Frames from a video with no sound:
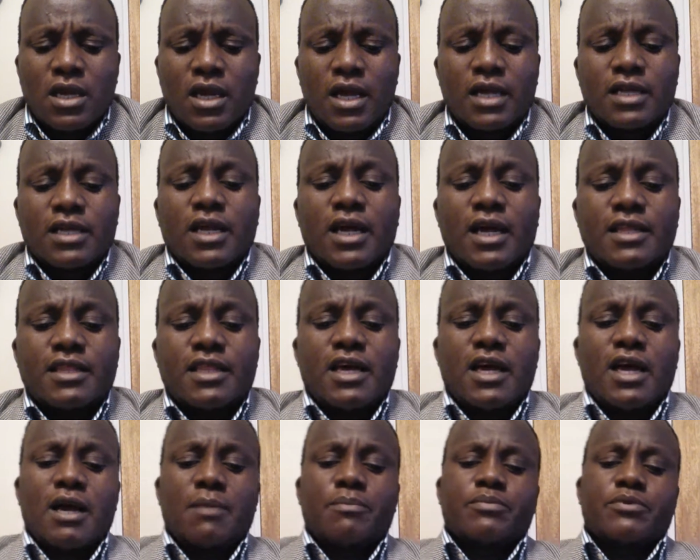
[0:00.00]
and other
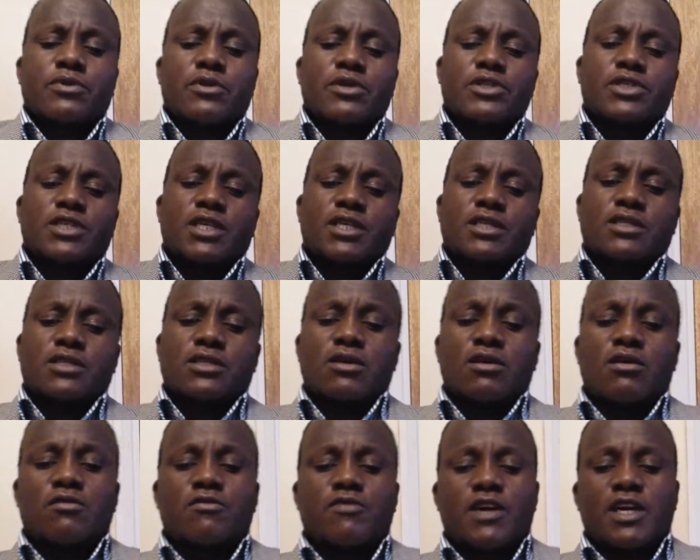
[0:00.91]
approaches
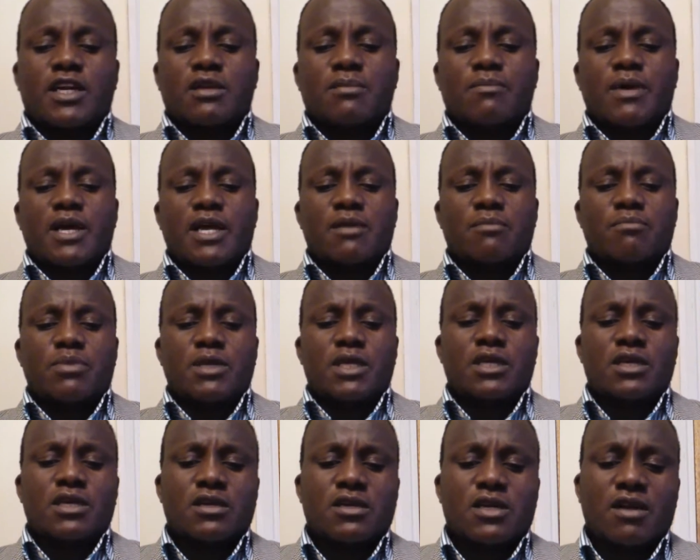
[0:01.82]
offered by
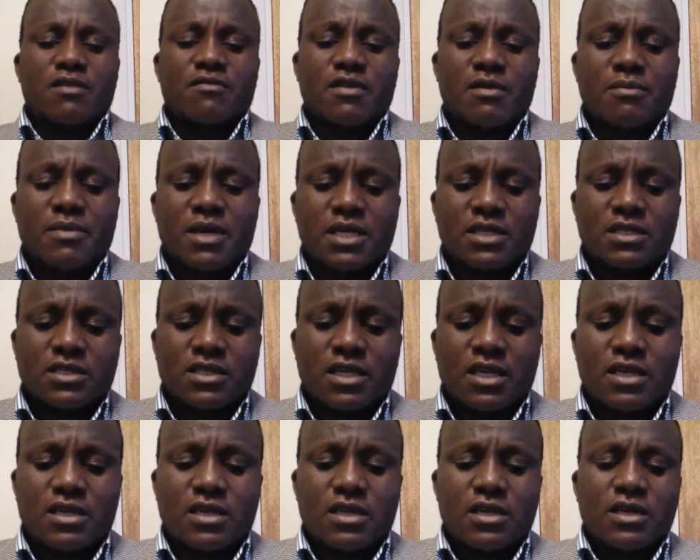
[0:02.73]
big governments
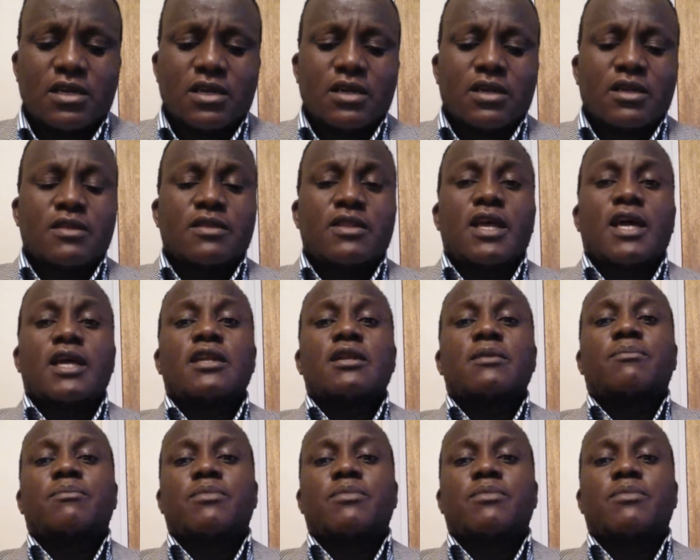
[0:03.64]
and their